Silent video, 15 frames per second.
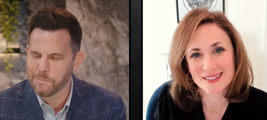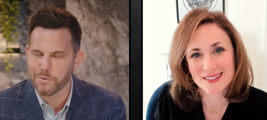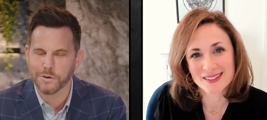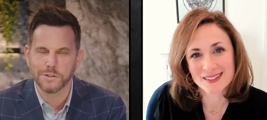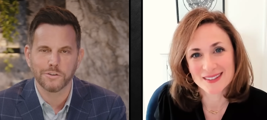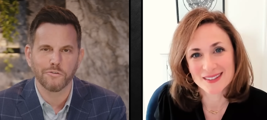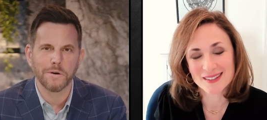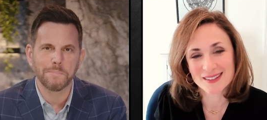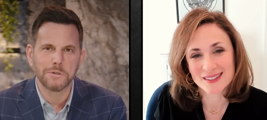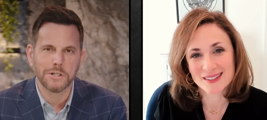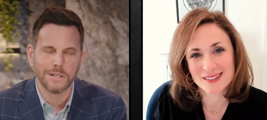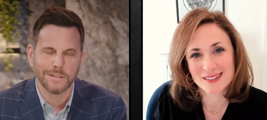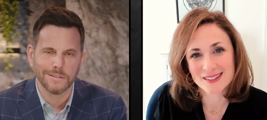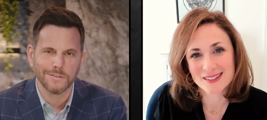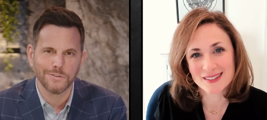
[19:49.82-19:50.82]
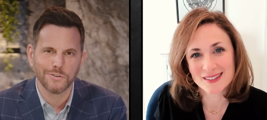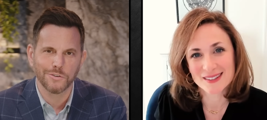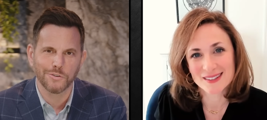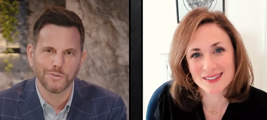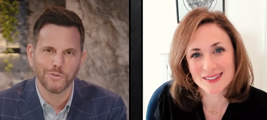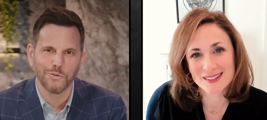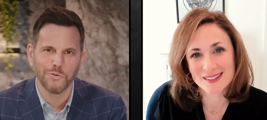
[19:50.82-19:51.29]

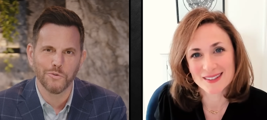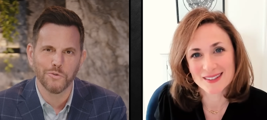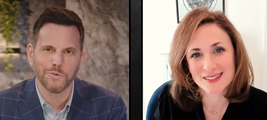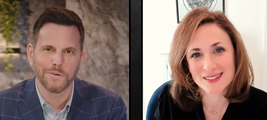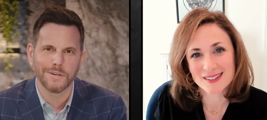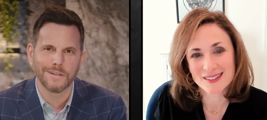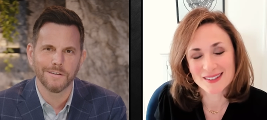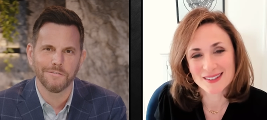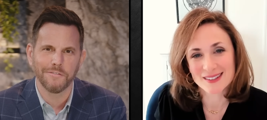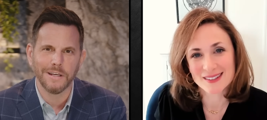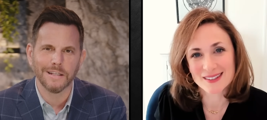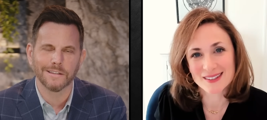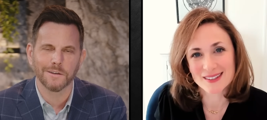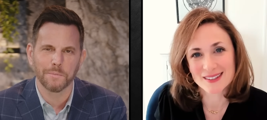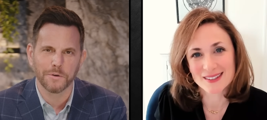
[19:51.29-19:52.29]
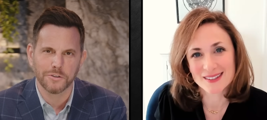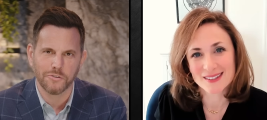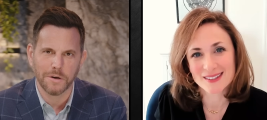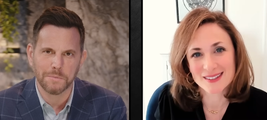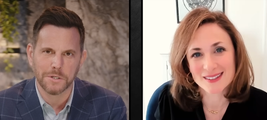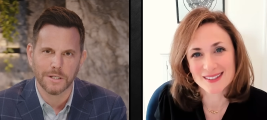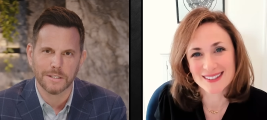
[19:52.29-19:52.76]
Speaker 1: prescriptions to defeat the
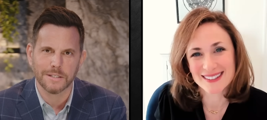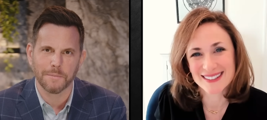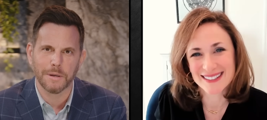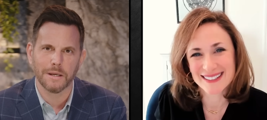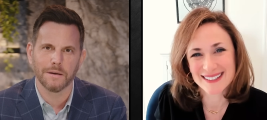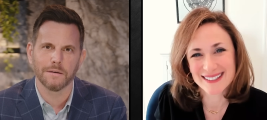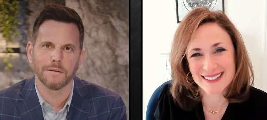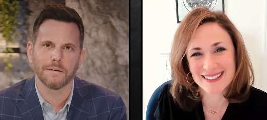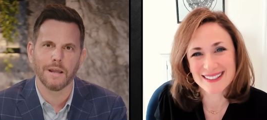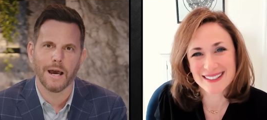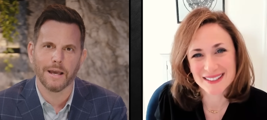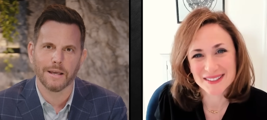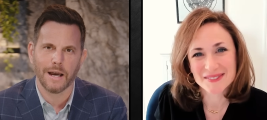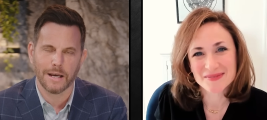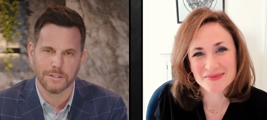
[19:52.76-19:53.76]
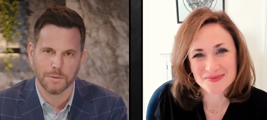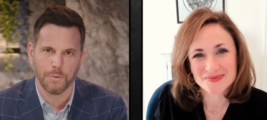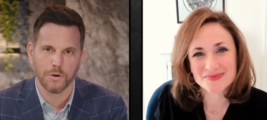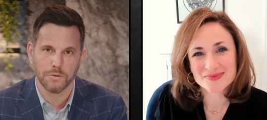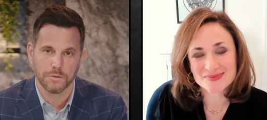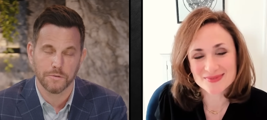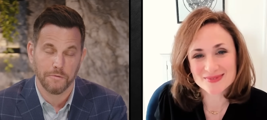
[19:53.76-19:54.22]
prescriptions? I mean, I
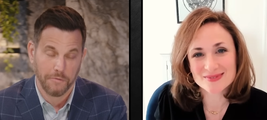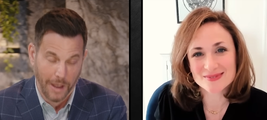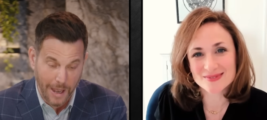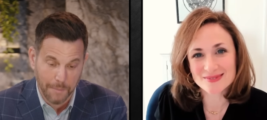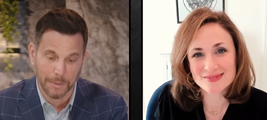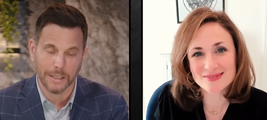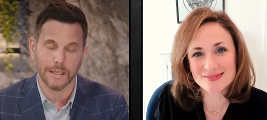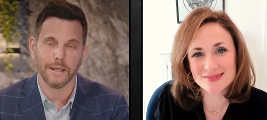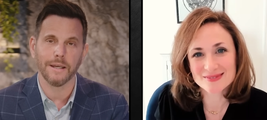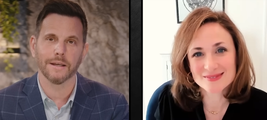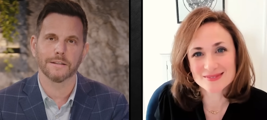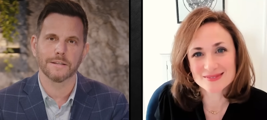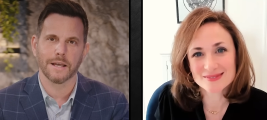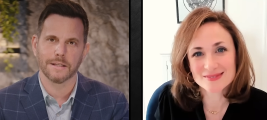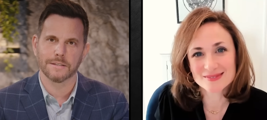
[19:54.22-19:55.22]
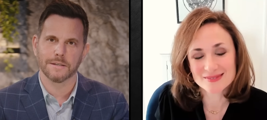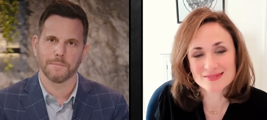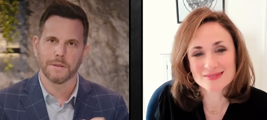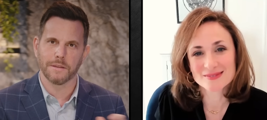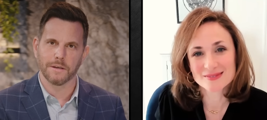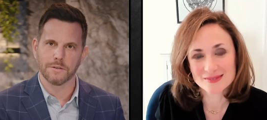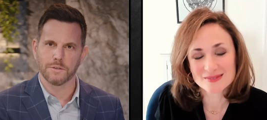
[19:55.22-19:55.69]
suppose family and
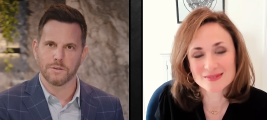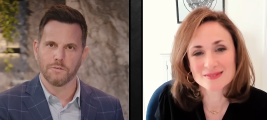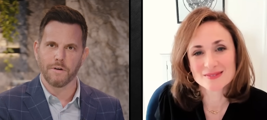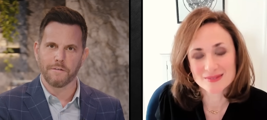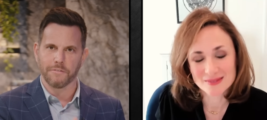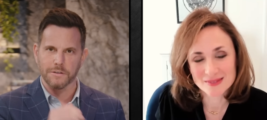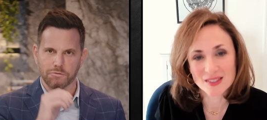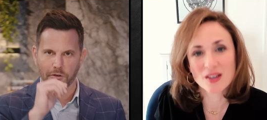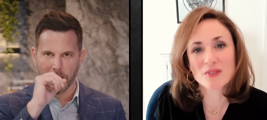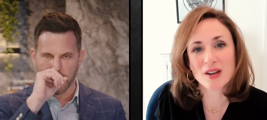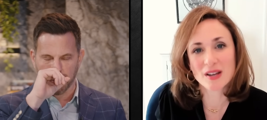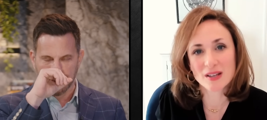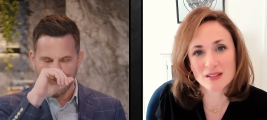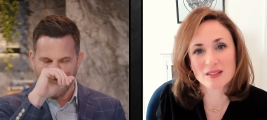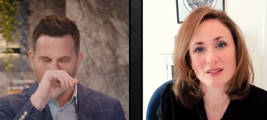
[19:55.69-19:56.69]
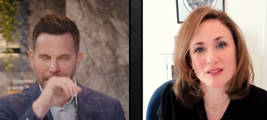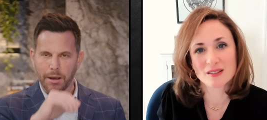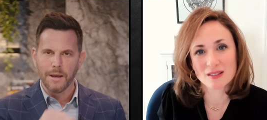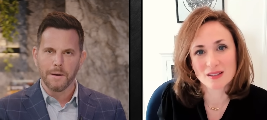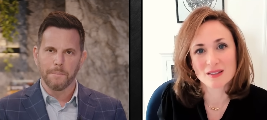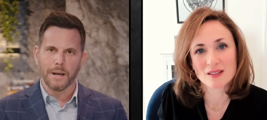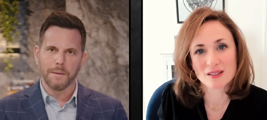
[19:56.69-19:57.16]
some of the things you reference right up top,
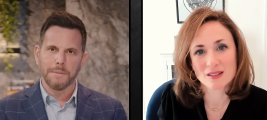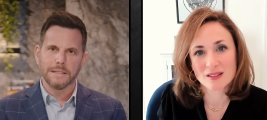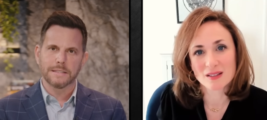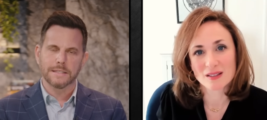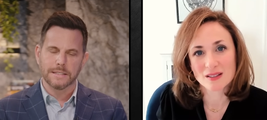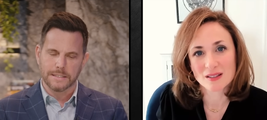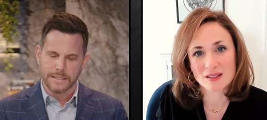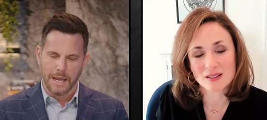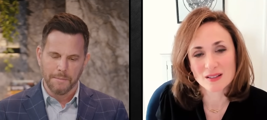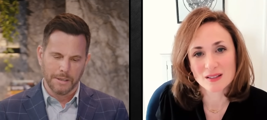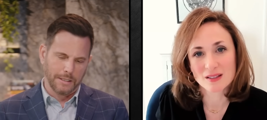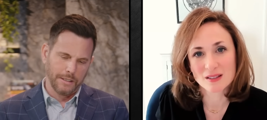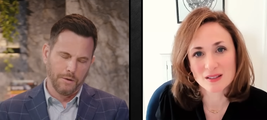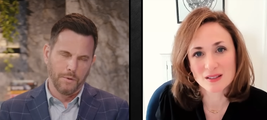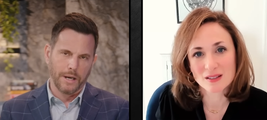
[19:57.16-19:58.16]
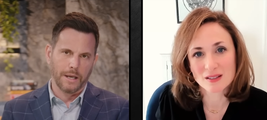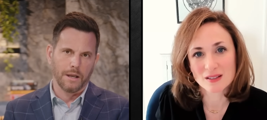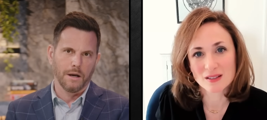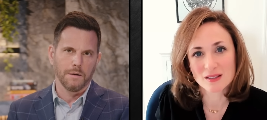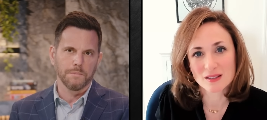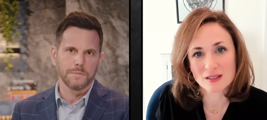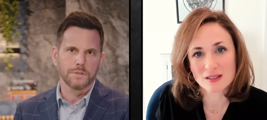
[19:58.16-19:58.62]
but I mean systemically when it
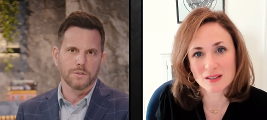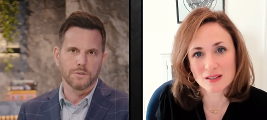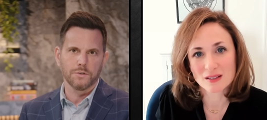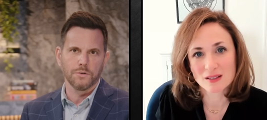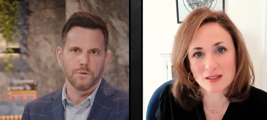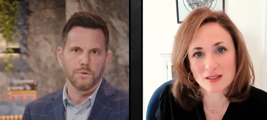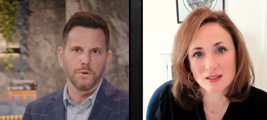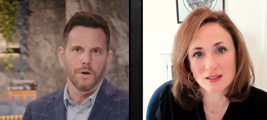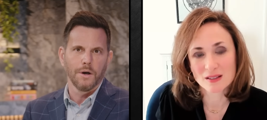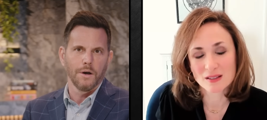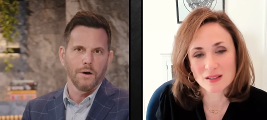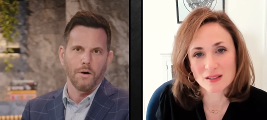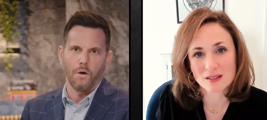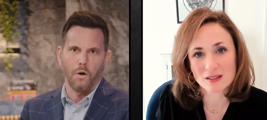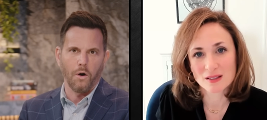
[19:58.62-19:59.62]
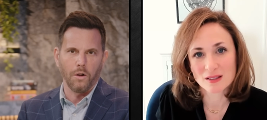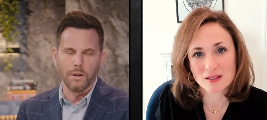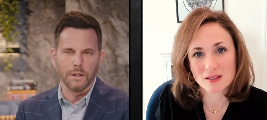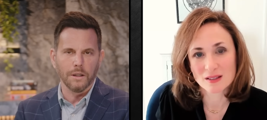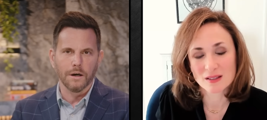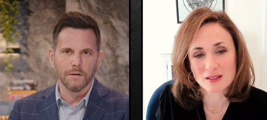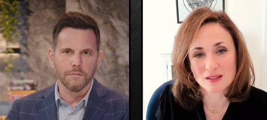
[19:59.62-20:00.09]
comes to
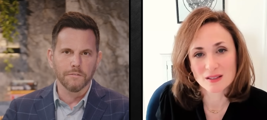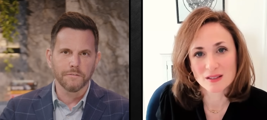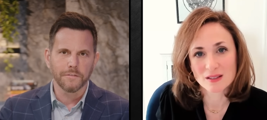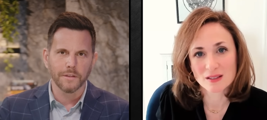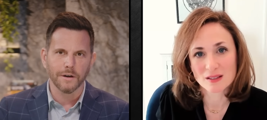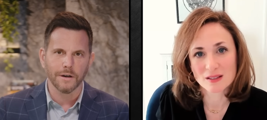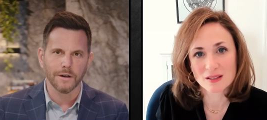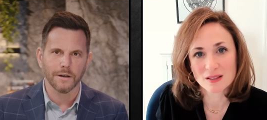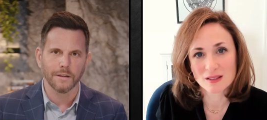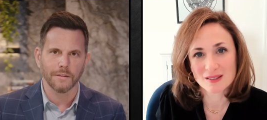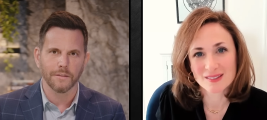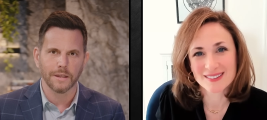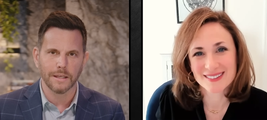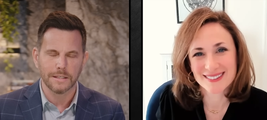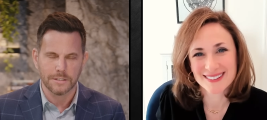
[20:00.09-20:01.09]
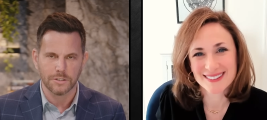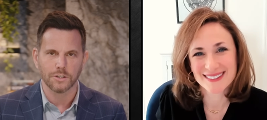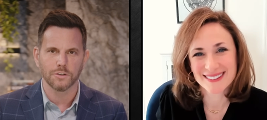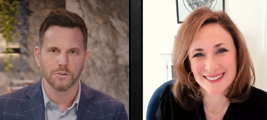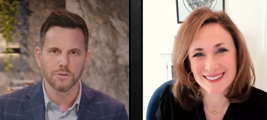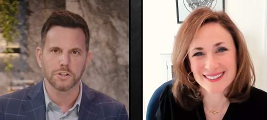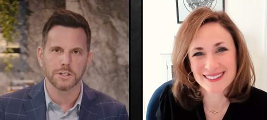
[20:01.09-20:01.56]
all of the
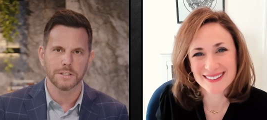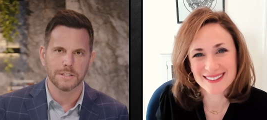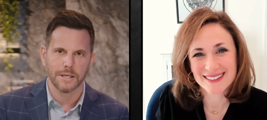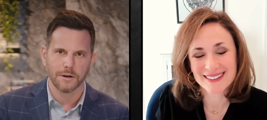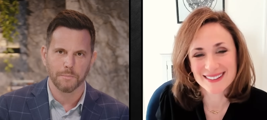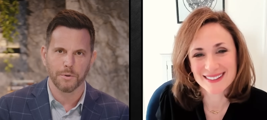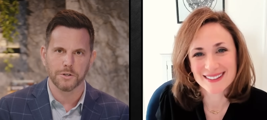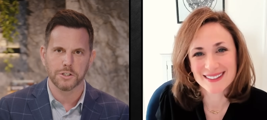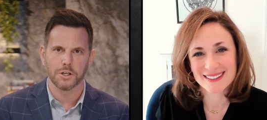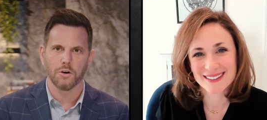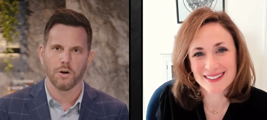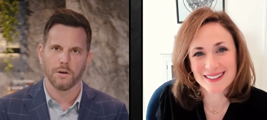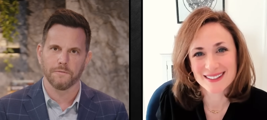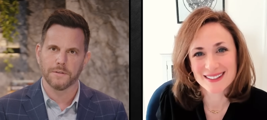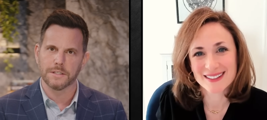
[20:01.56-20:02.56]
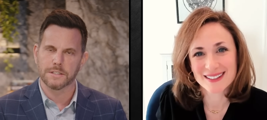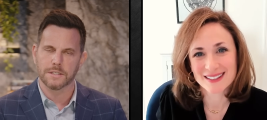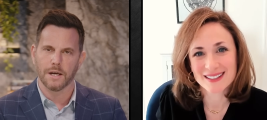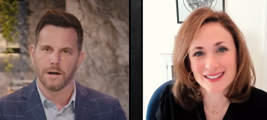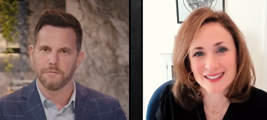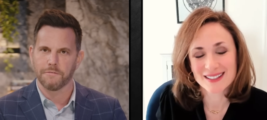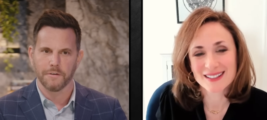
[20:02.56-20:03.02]
institutions that are pushing all of this
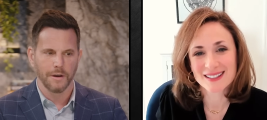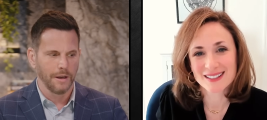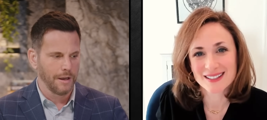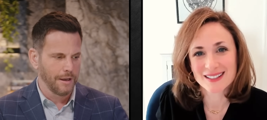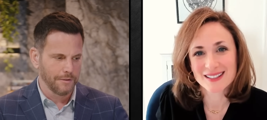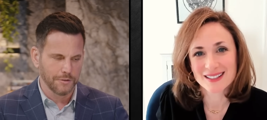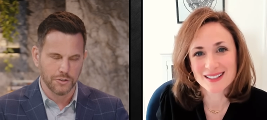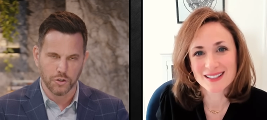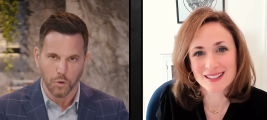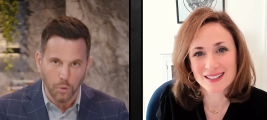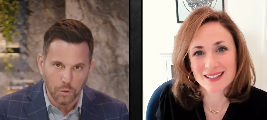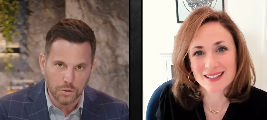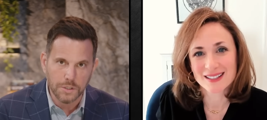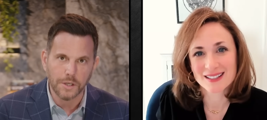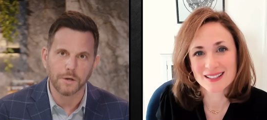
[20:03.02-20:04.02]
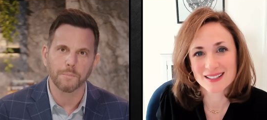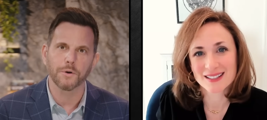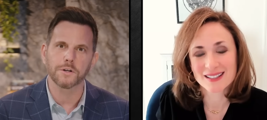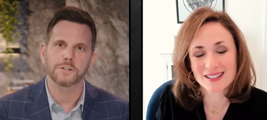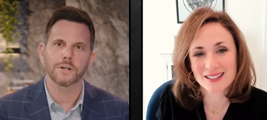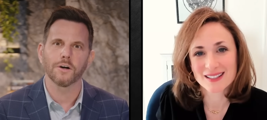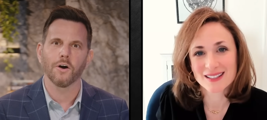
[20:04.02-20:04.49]
stuff, the schools that are
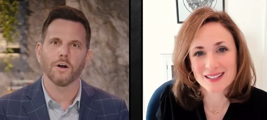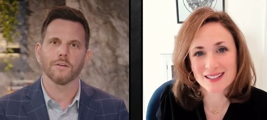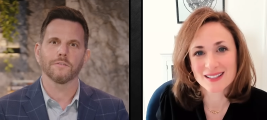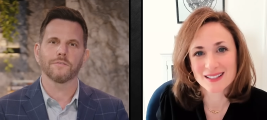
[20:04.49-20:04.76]
pushing all